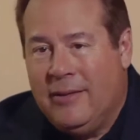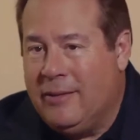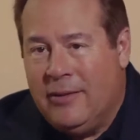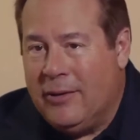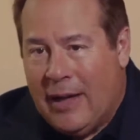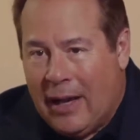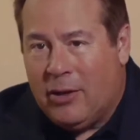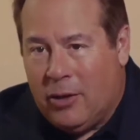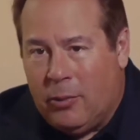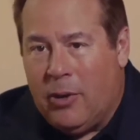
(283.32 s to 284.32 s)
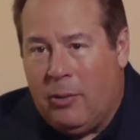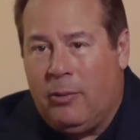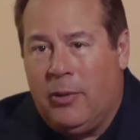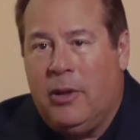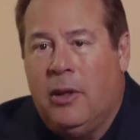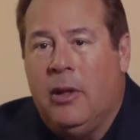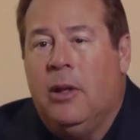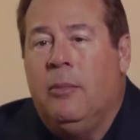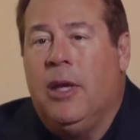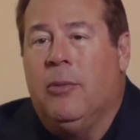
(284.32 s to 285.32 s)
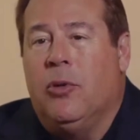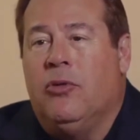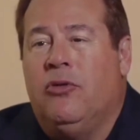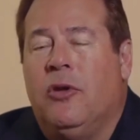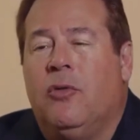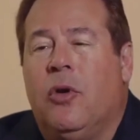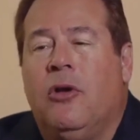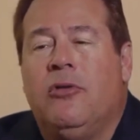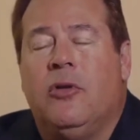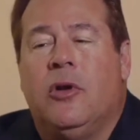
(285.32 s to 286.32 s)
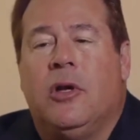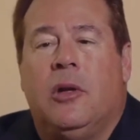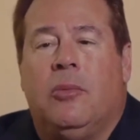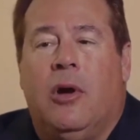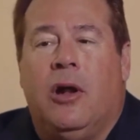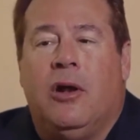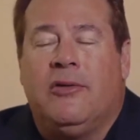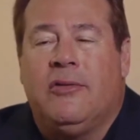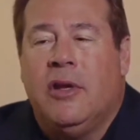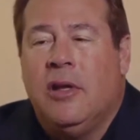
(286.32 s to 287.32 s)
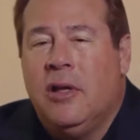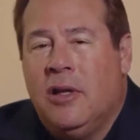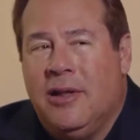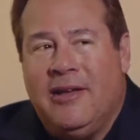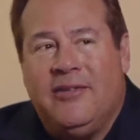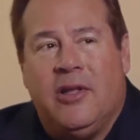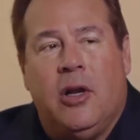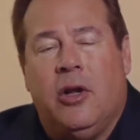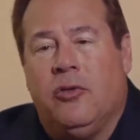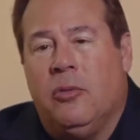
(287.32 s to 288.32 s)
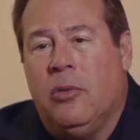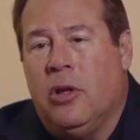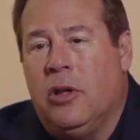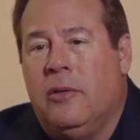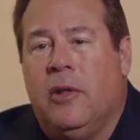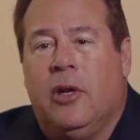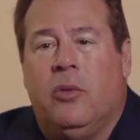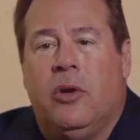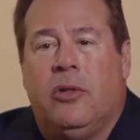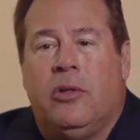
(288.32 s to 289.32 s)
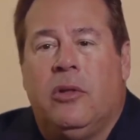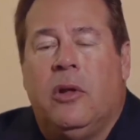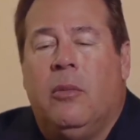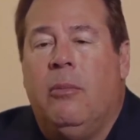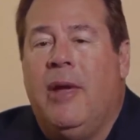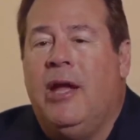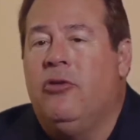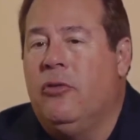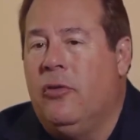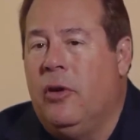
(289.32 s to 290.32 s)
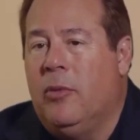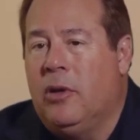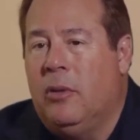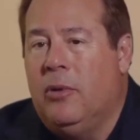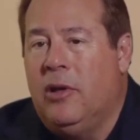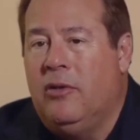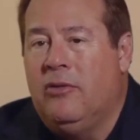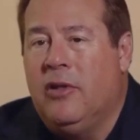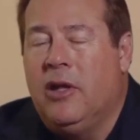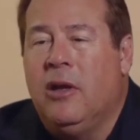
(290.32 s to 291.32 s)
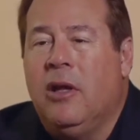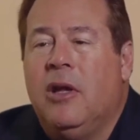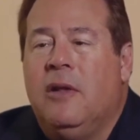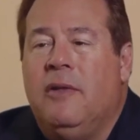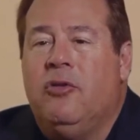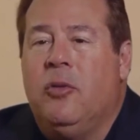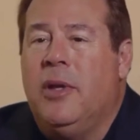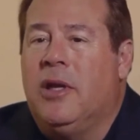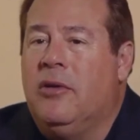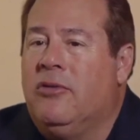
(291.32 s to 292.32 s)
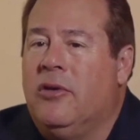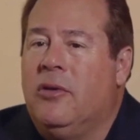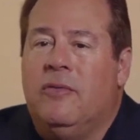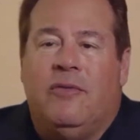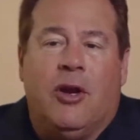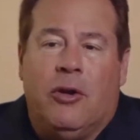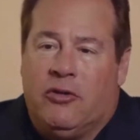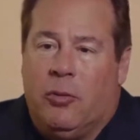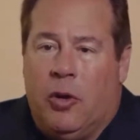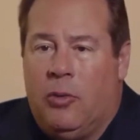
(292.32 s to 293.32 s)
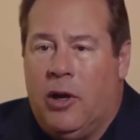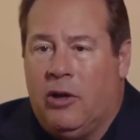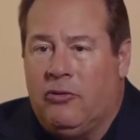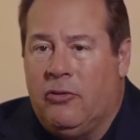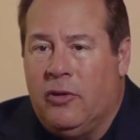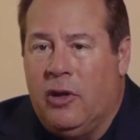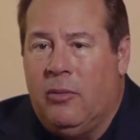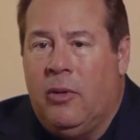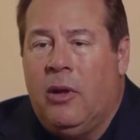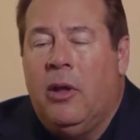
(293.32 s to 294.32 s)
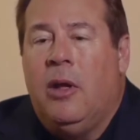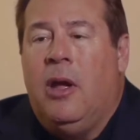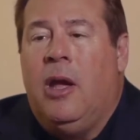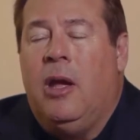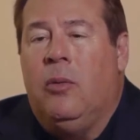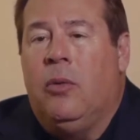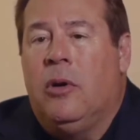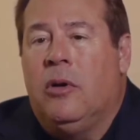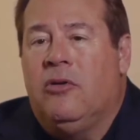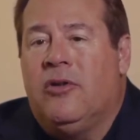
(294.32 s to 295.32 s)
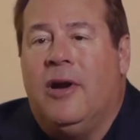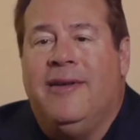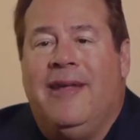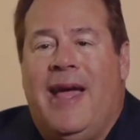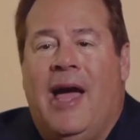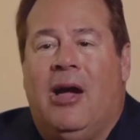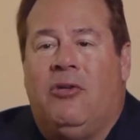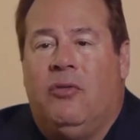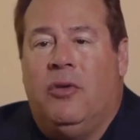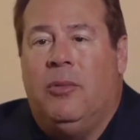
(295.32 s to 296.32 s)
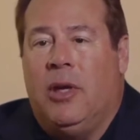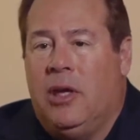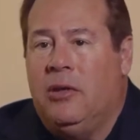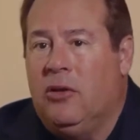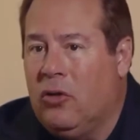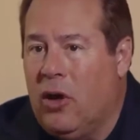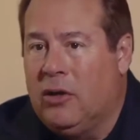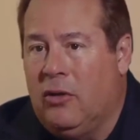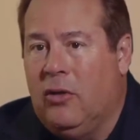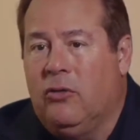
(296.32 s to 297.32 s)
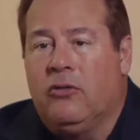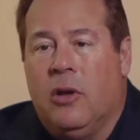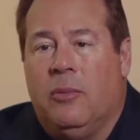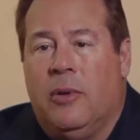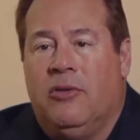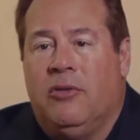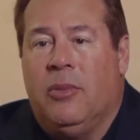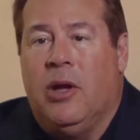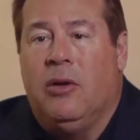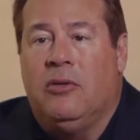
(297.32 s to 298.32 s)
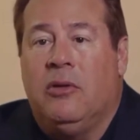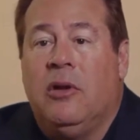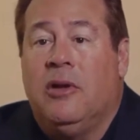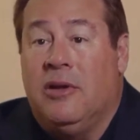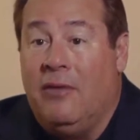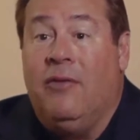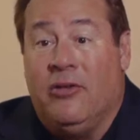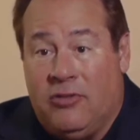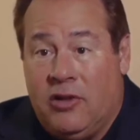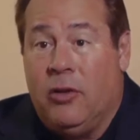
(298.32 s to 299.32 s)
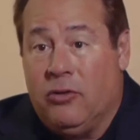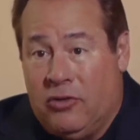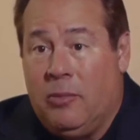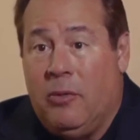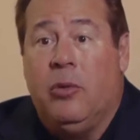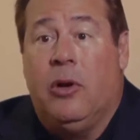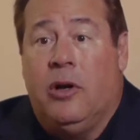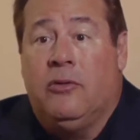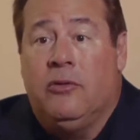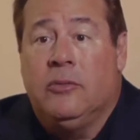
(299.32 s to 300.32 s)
they're not going to probably be able to achieve. We're also looking at products less than 100 million that are with major pharma companies, that these would be considered very small products for them, and we're starting to actively begin to talk to those companies about divesting those type of products.